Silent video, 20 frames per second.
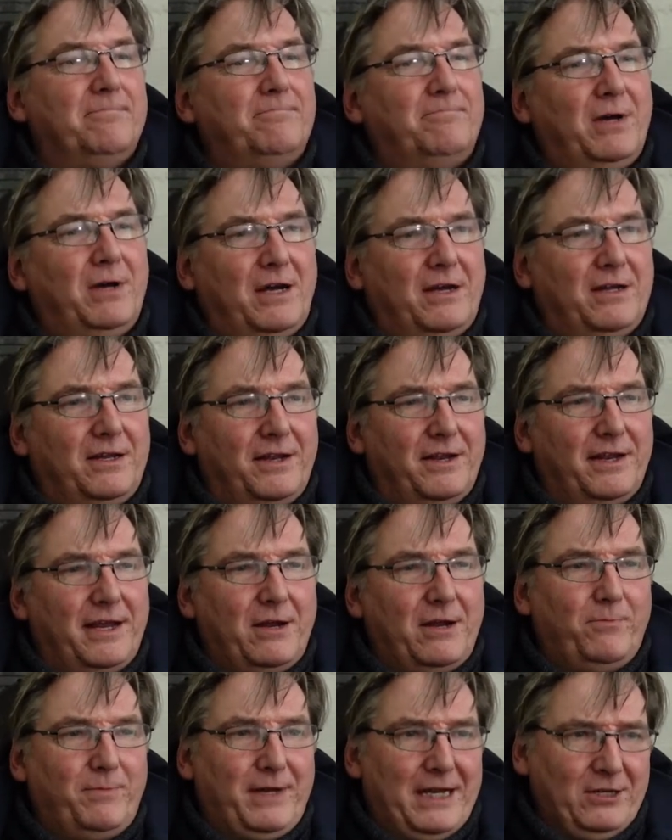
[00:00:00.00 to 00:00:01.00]
But
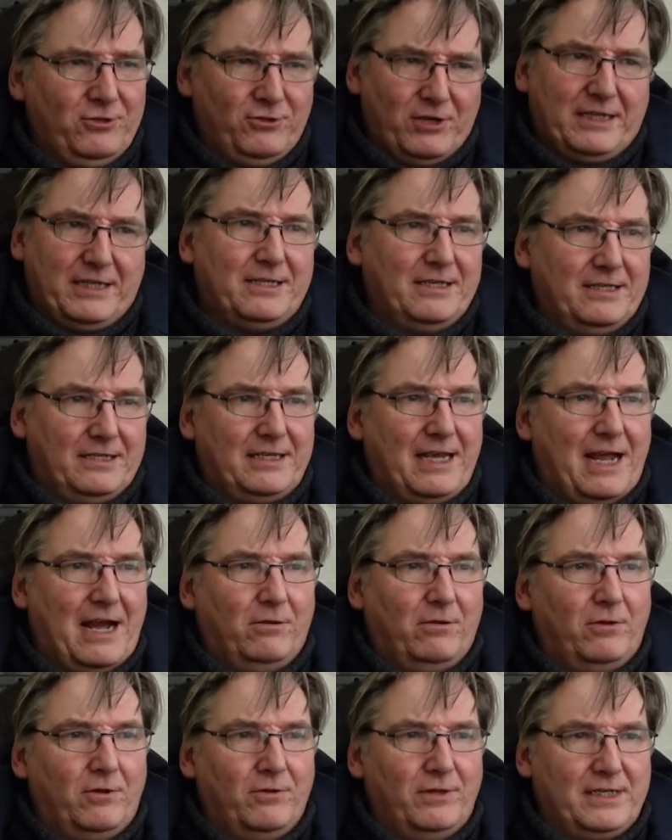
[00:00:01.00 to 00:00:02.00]
it would be interesting to see
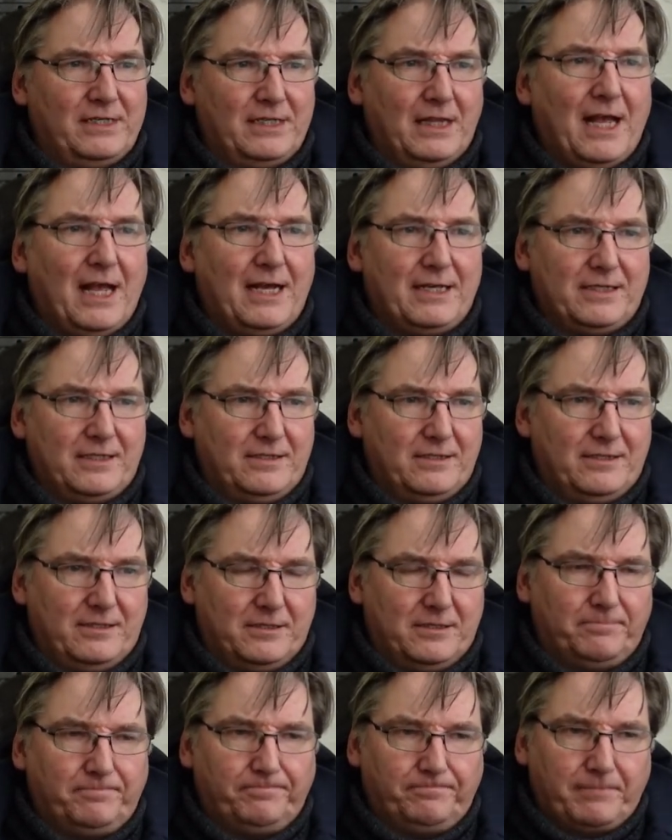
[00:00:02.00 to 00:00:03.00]
how long this
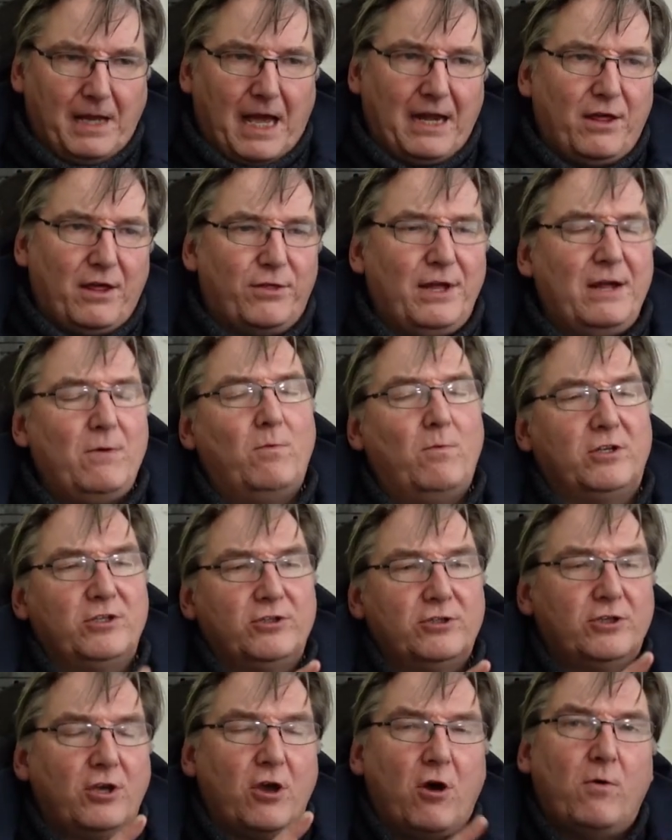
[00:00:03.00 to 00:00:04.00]
lasts. And I think
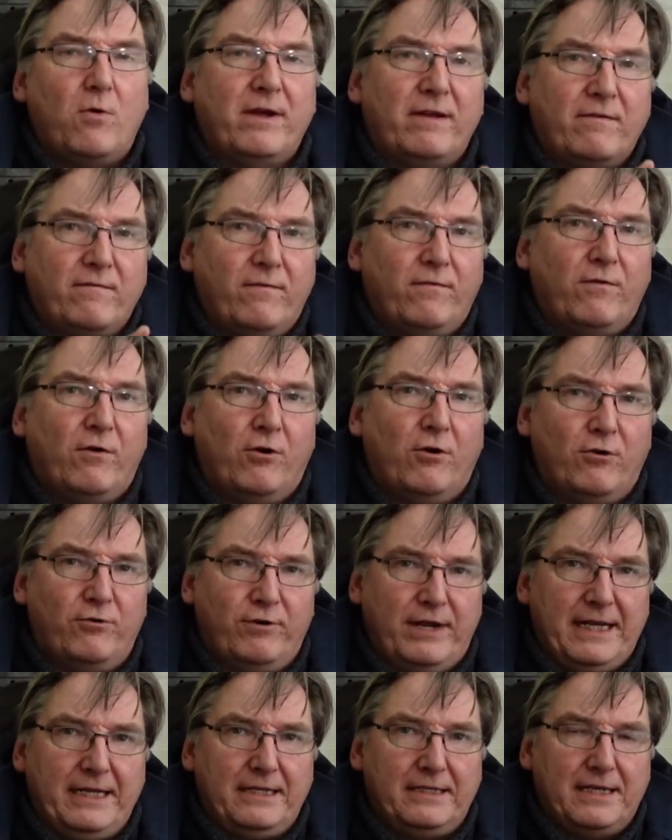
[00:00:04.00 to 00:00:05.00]
what's going
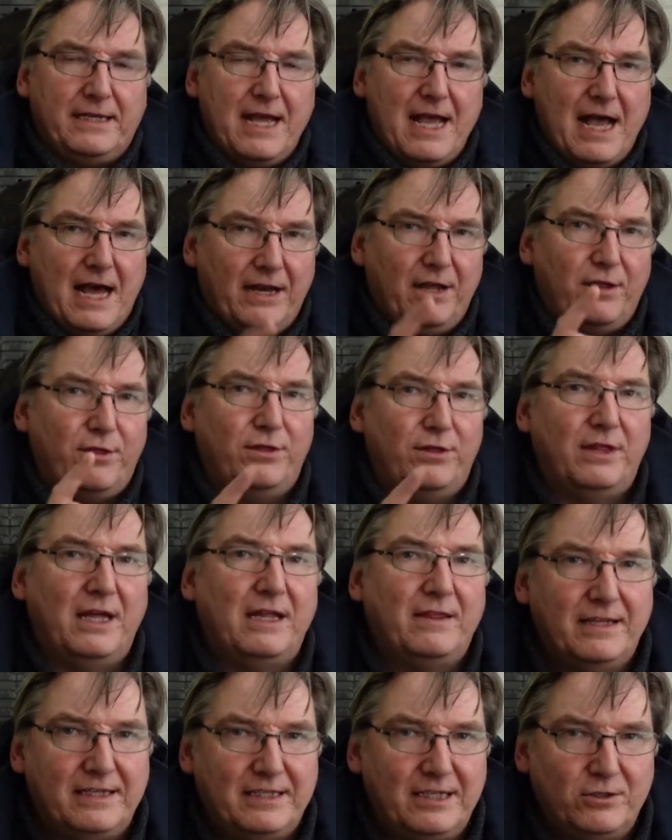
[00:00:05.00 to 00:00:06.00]
for it, and I
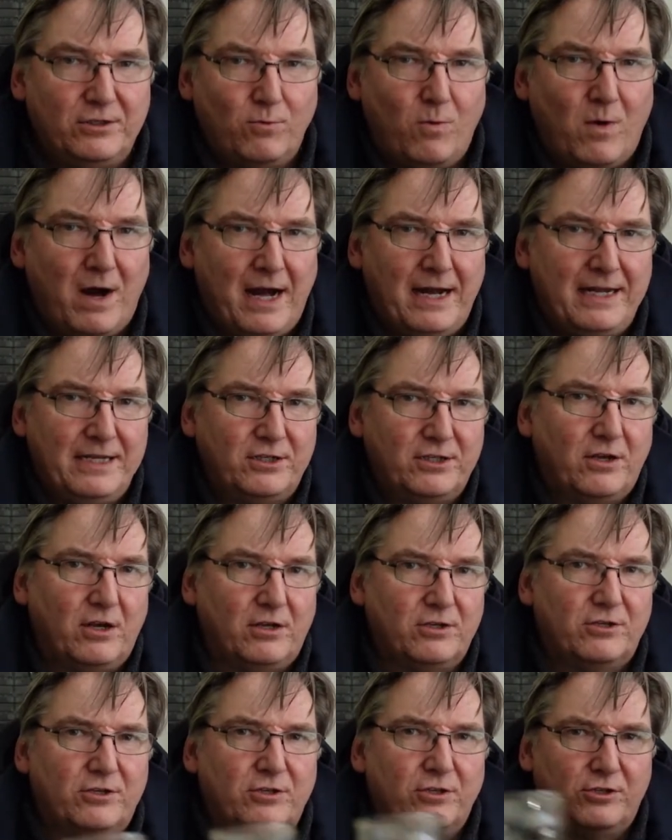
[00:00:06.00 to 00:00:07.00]
think this is why it's
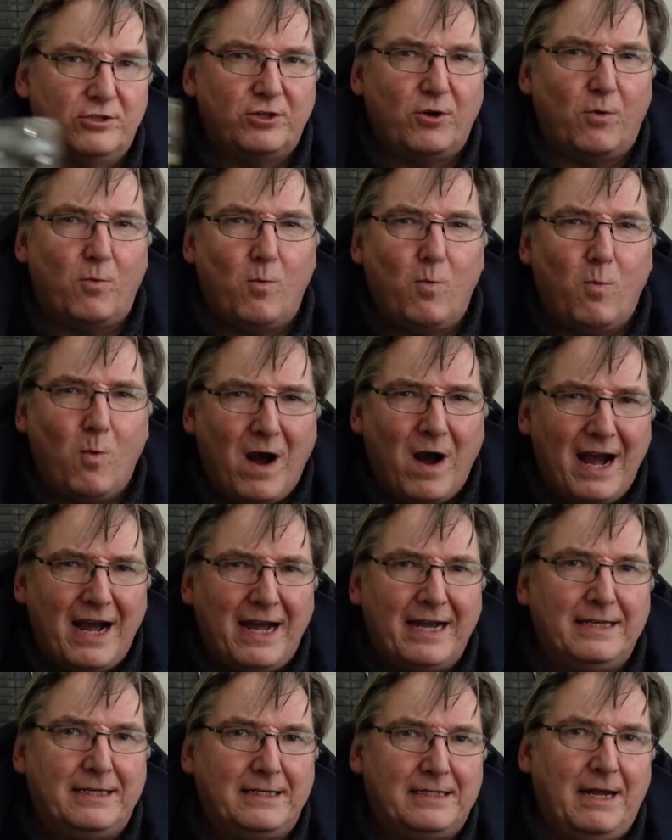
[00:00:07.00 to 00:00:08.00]
got such a
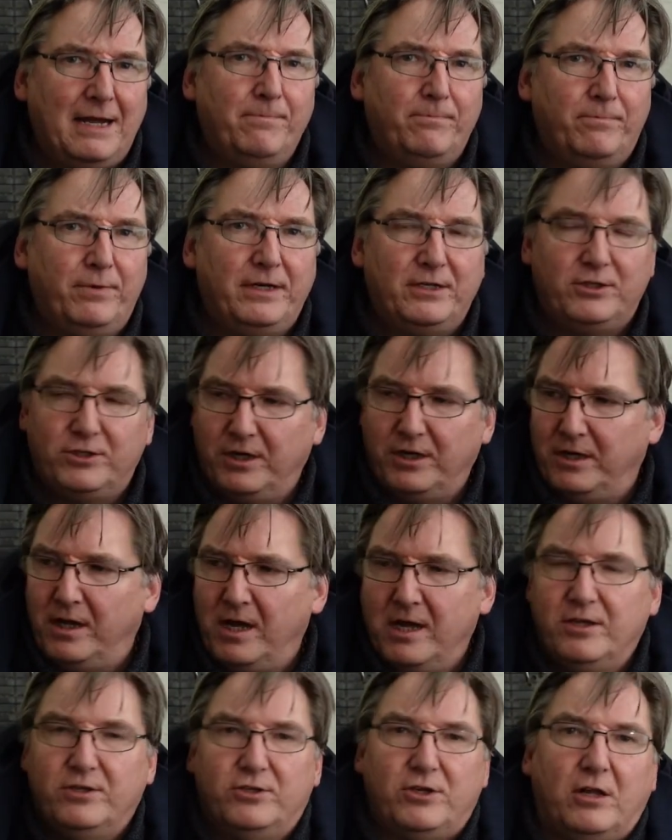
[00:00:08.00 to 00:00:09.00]
wide temperature
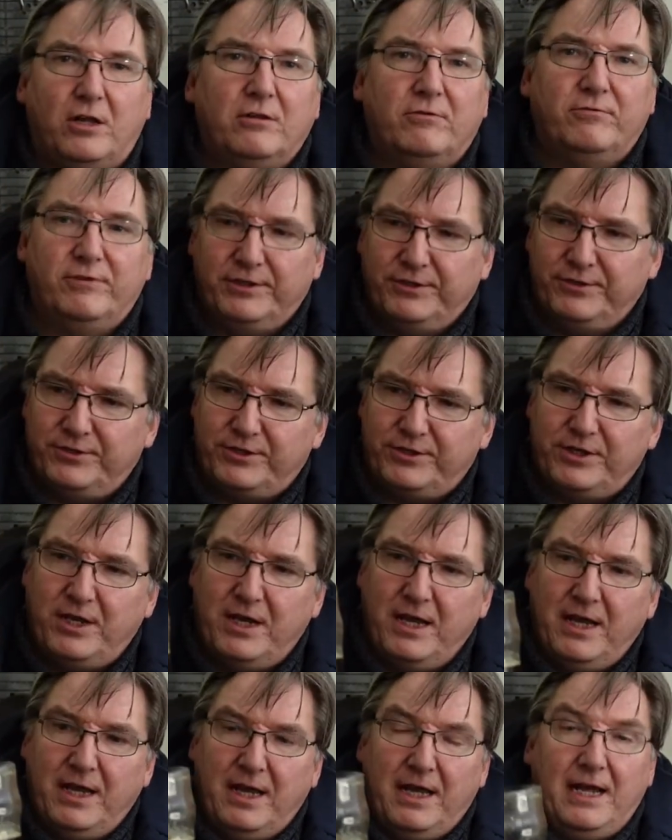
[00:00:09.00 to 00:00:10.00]
tolerance,
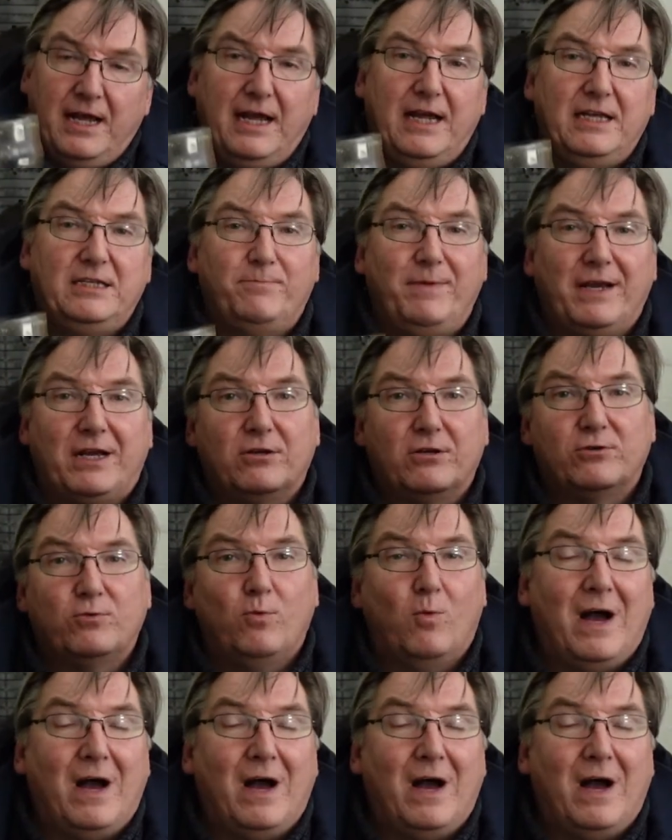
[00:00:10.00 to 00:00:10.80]
is because